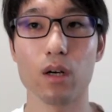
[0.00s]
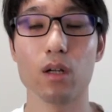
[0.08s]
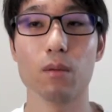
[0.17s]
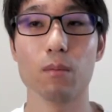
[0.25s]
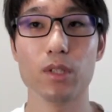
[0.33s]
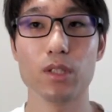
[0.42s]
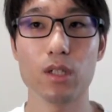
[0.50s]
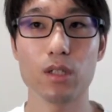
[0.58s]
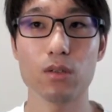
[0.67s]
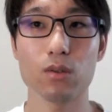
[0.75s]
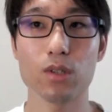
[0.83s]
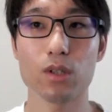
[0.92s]
logic are
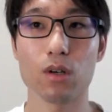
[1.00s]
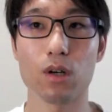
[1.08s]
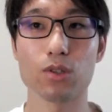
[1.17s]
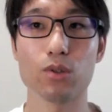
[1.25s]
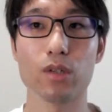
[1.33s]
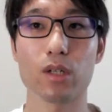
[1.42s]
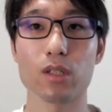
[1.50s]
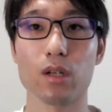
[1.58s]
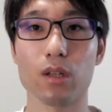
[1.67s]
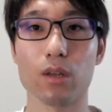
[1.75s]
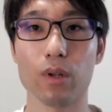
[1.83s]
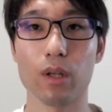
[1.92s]
concentrated in a
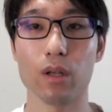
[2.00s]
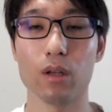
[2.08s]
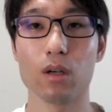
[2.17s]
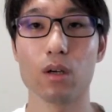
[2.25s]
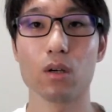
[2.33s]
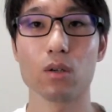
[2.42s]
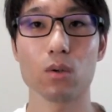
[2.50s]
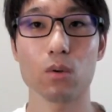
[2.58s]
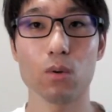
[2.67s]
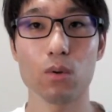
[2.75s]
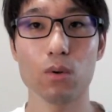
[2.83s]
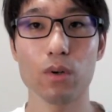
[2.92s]
single component,
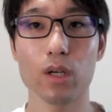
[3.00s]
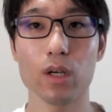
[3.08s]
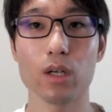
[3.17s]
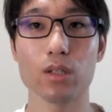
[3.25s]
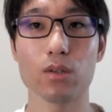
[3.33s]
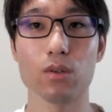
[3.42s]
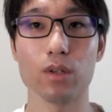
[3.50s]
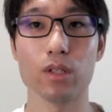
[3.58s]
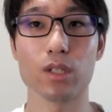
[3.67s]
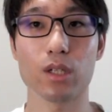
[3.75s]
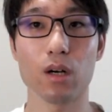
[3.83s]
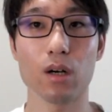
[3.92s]
and it
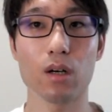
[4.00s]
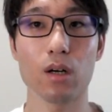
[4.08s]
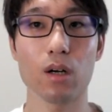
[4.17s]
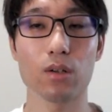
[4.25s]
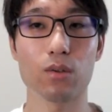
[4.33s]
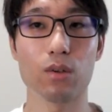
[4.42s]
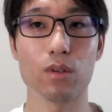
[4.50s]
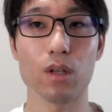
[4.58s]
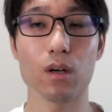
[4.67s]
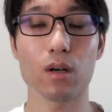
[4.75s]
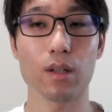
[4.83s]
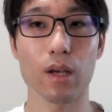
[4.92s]
took a long time to
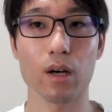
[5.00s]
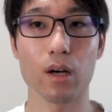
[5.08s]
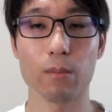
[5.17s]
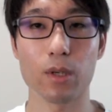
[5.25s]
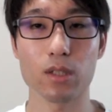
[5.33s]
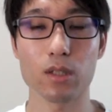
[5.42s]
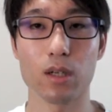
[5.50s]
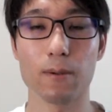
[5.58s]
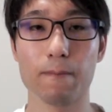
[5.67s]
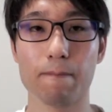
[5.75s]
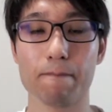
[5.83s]
understand the code.